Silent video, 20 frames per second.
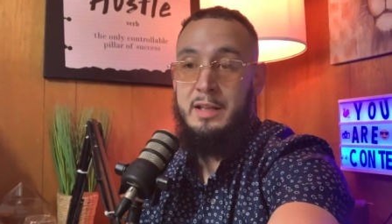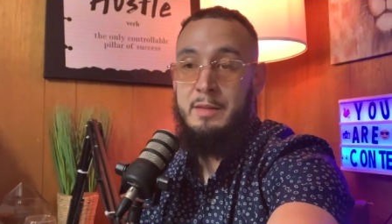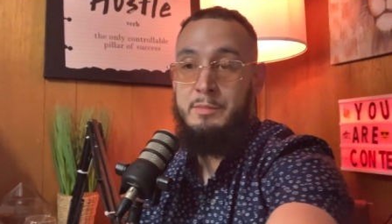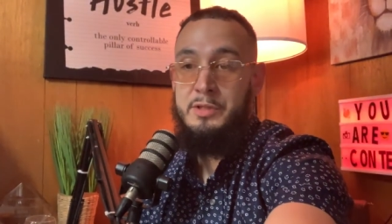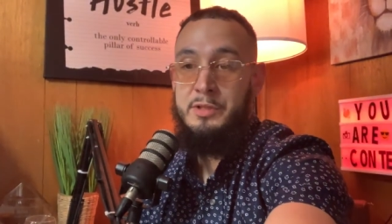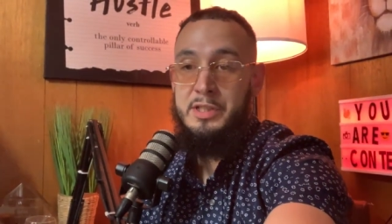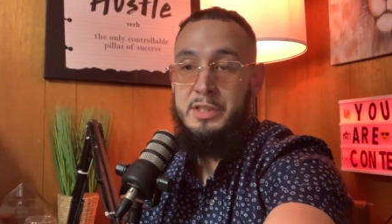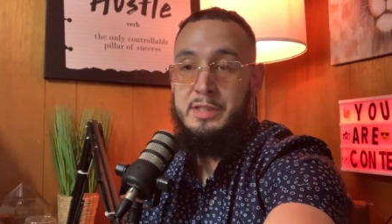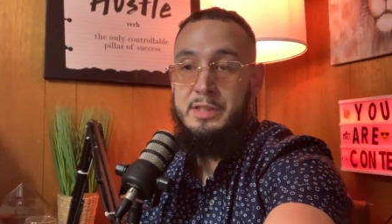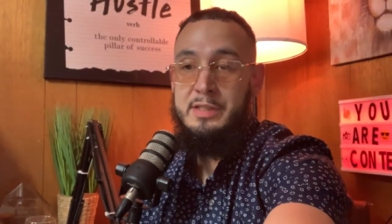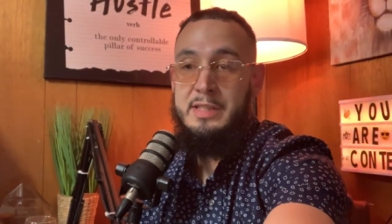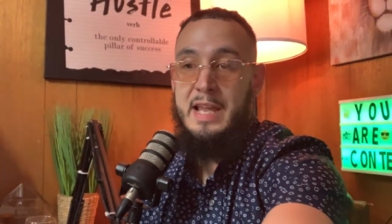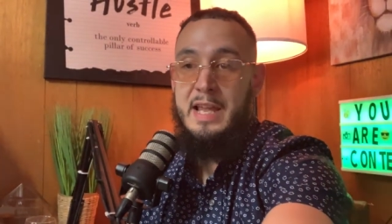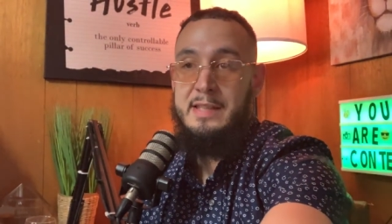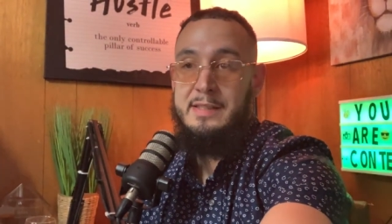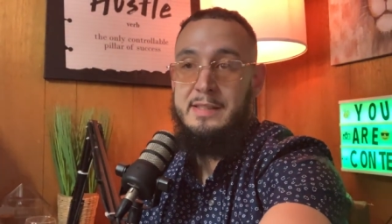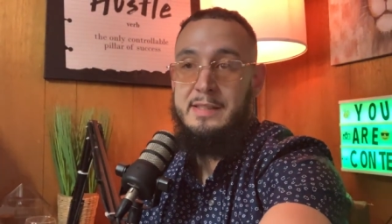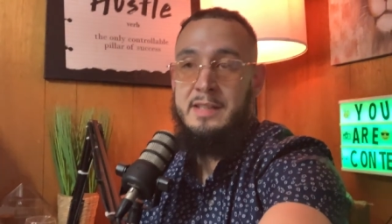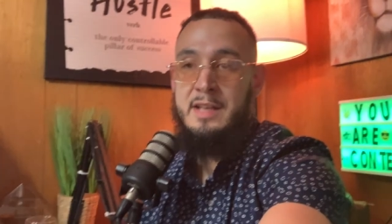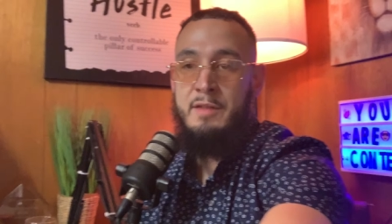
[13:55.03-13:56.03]
I'm just
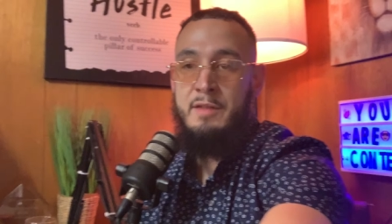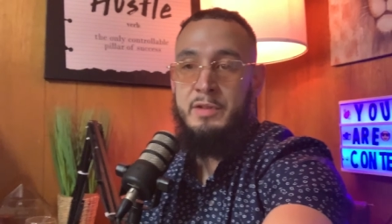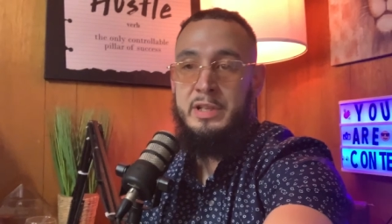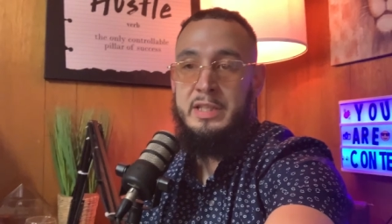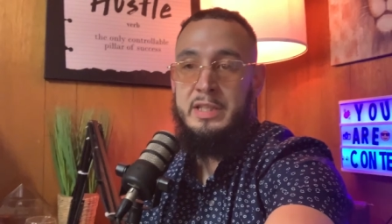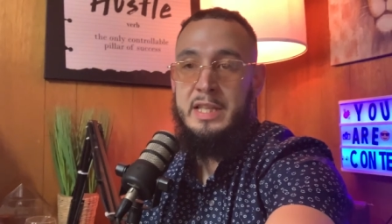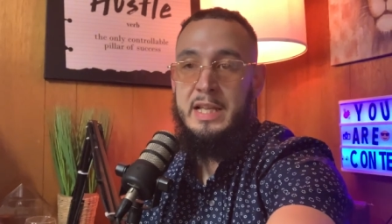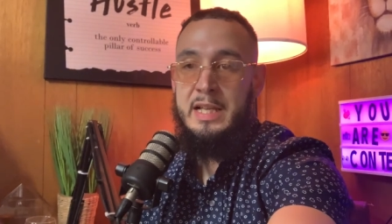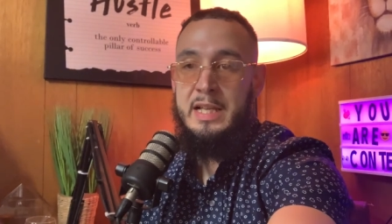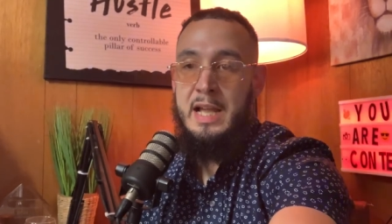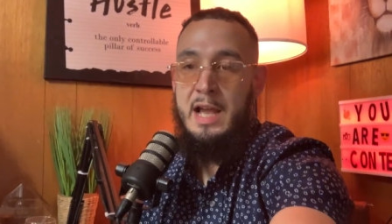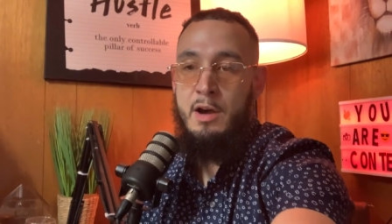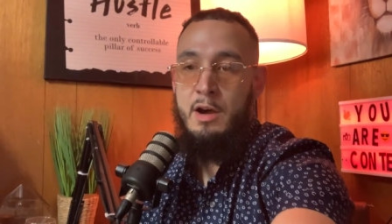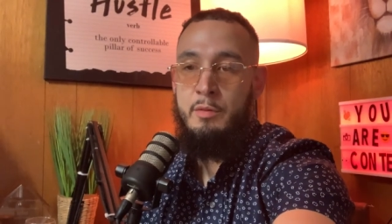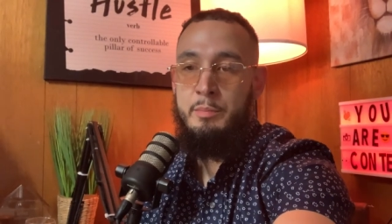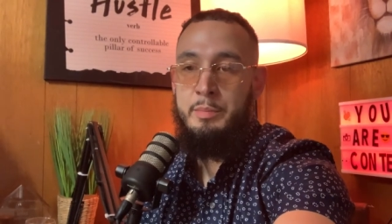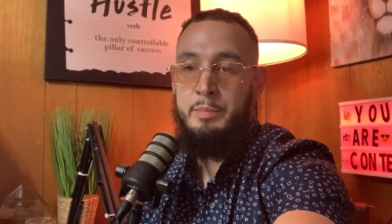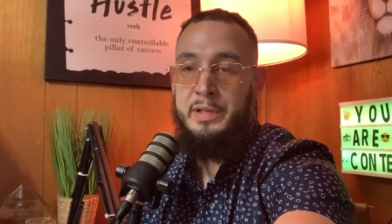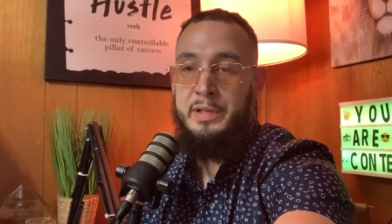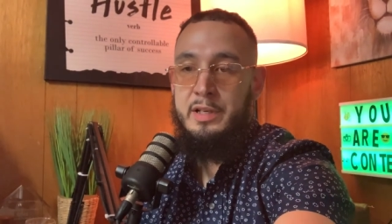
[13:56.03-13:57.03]
testing everything
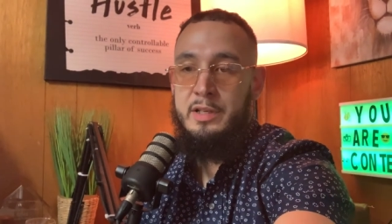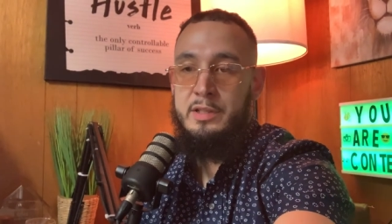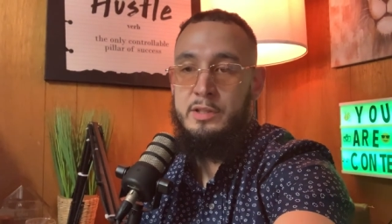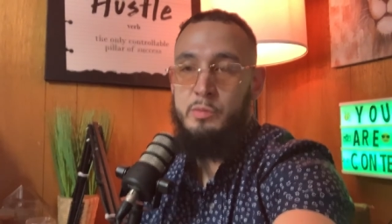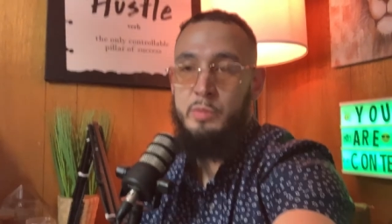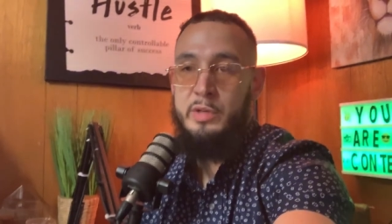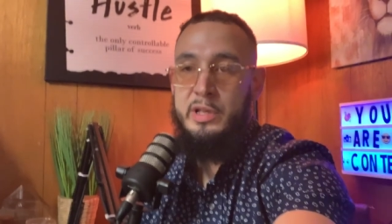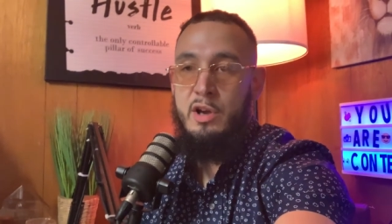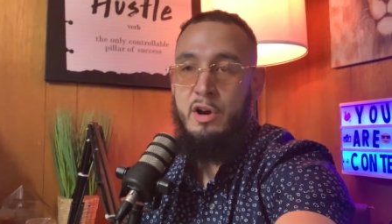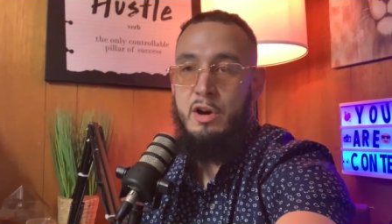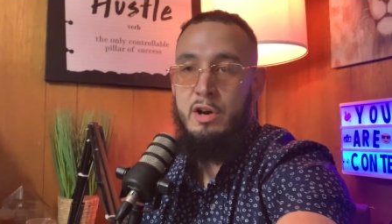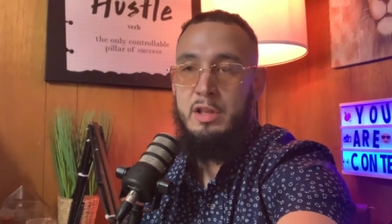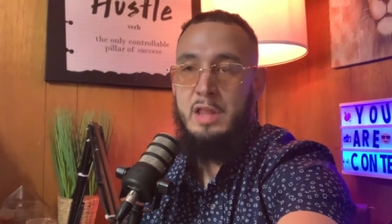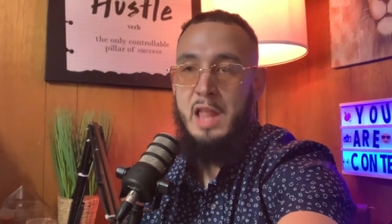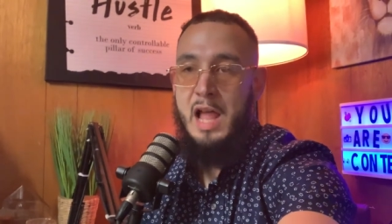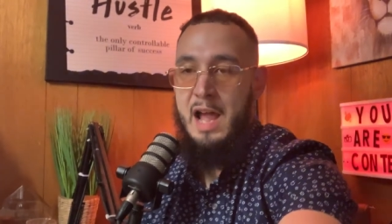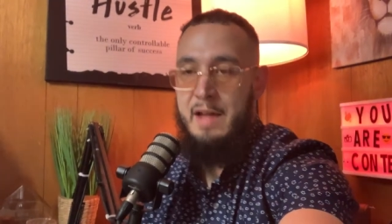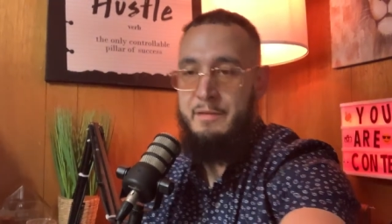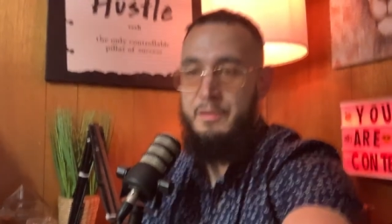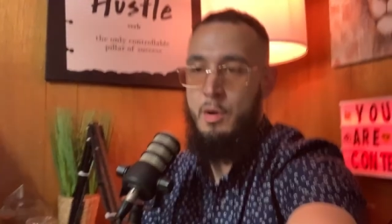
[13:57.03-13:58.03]
out because we are
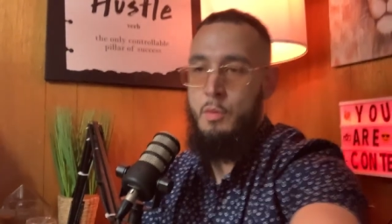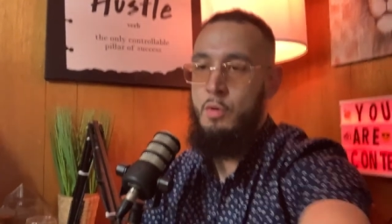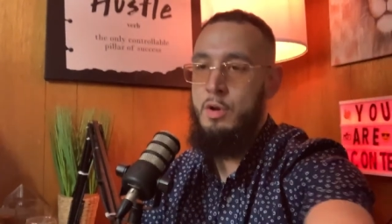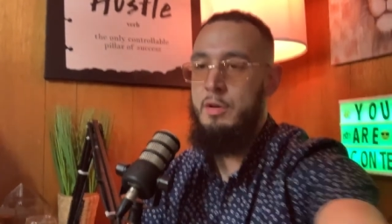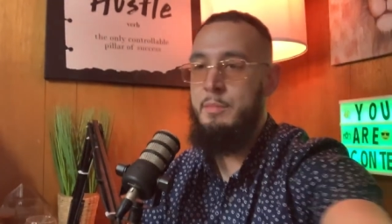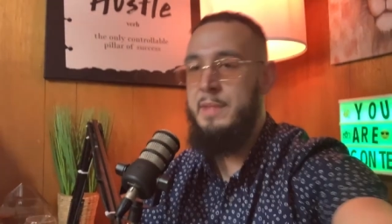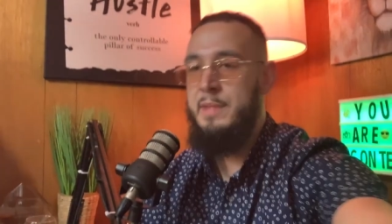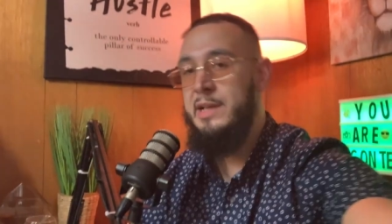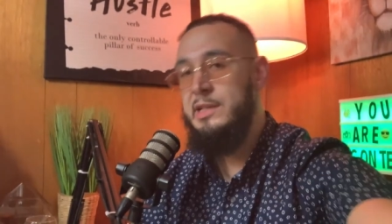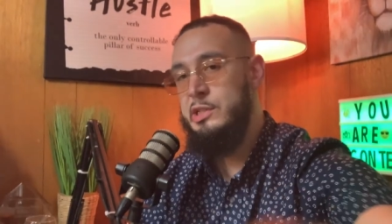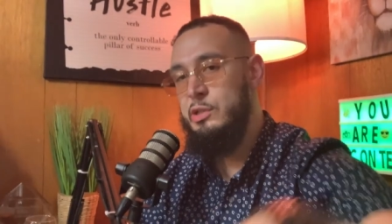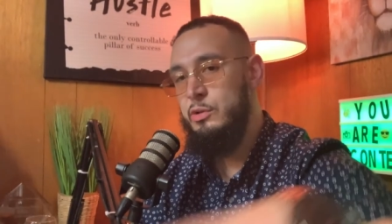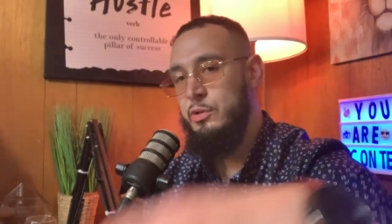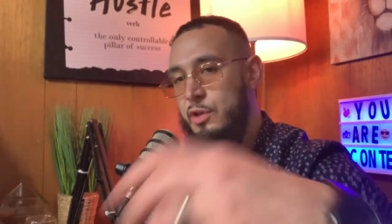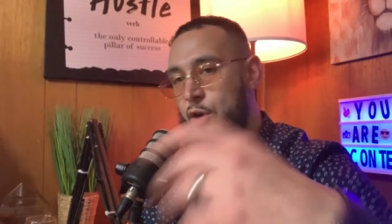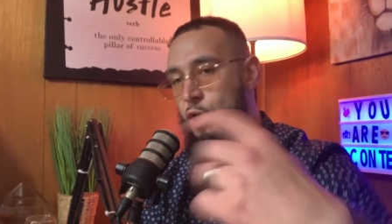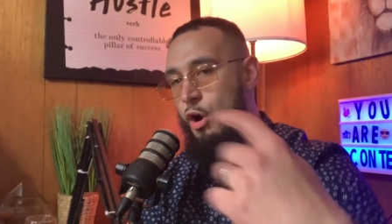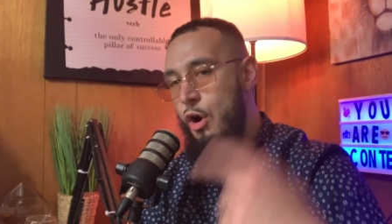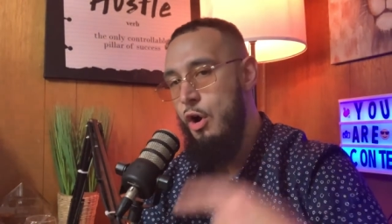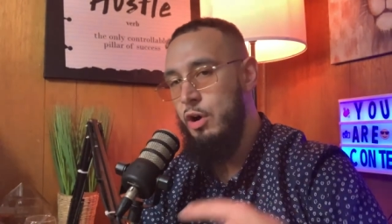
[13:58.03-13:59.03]
live. I want to make sure
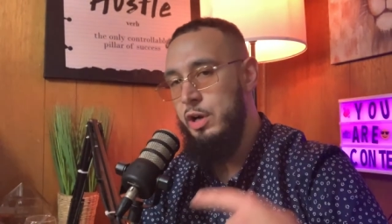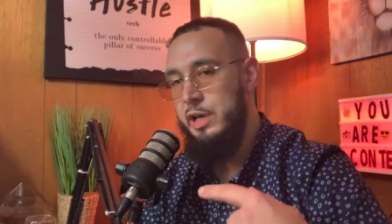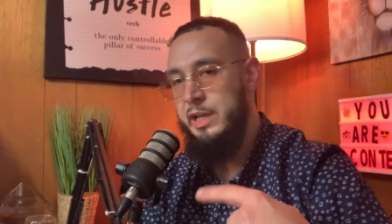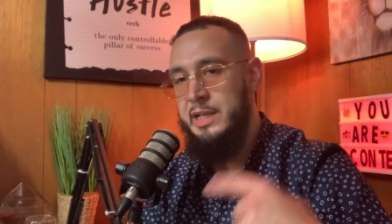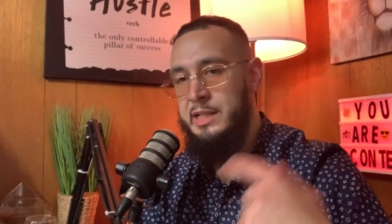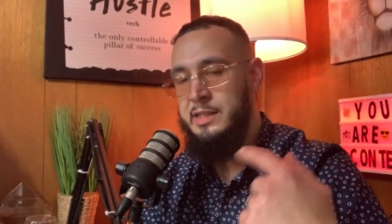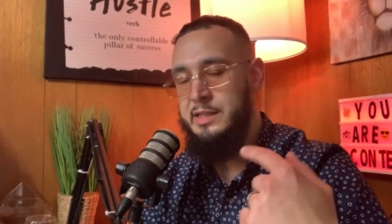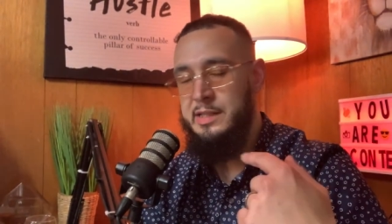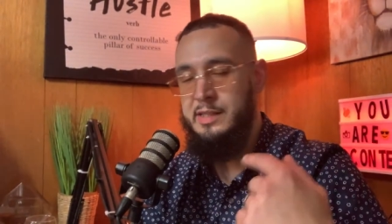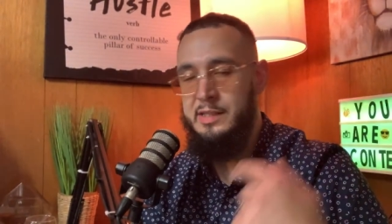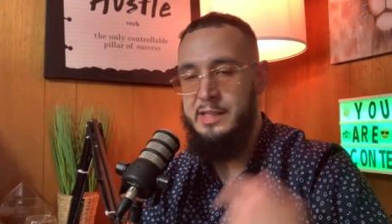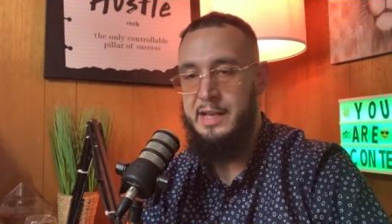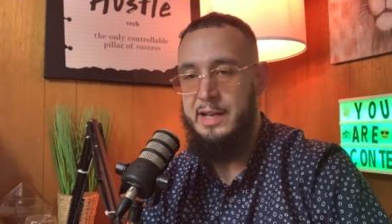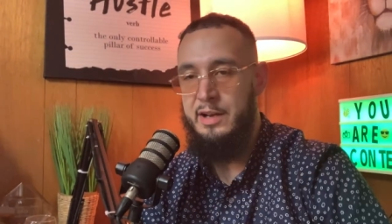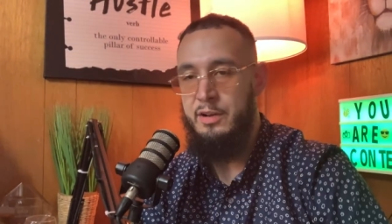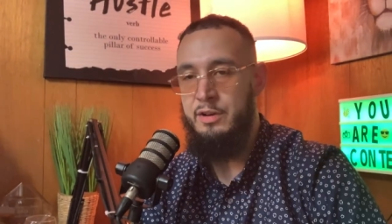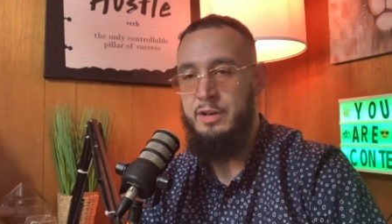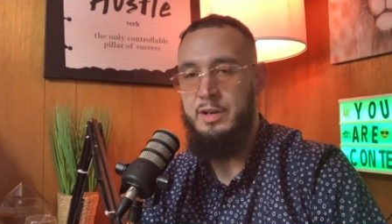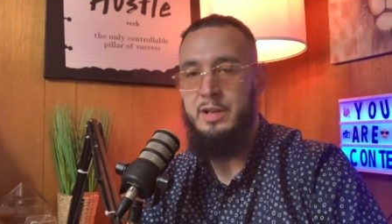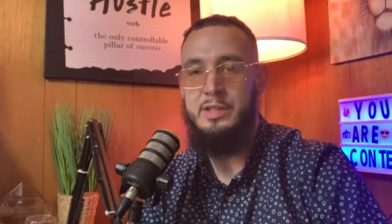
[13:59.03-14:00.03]
the audience is
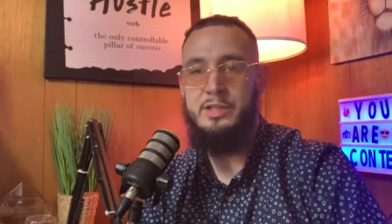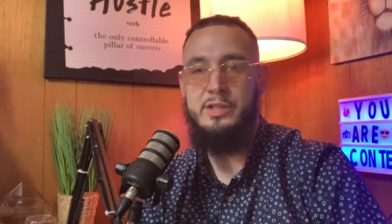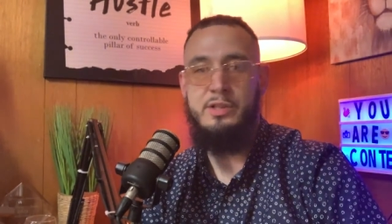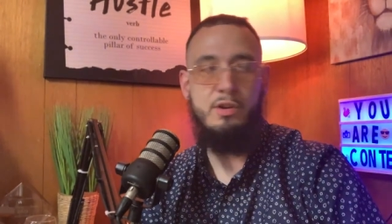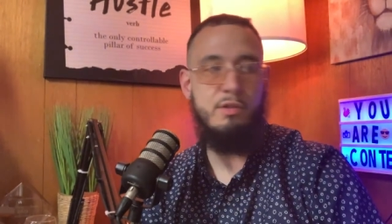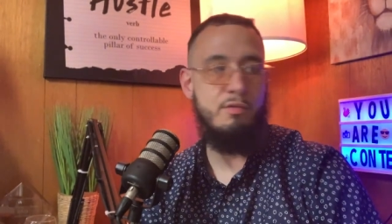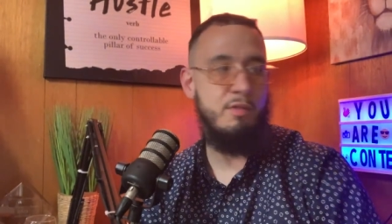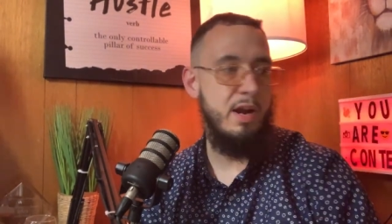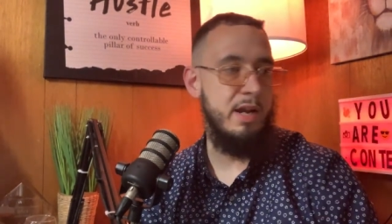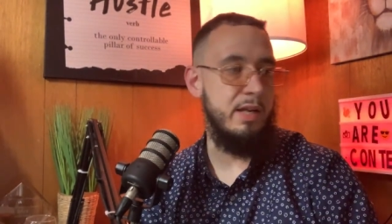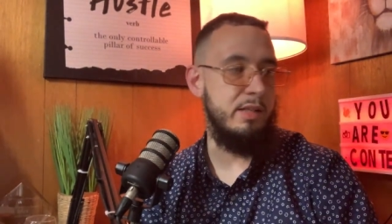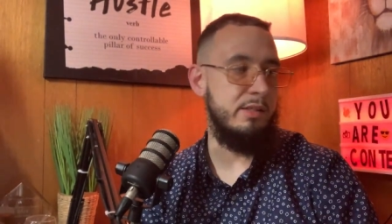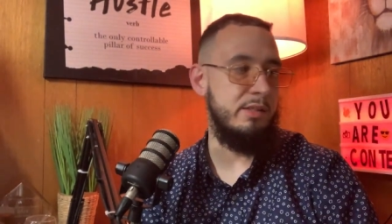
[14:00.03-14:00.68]
hearing us all right.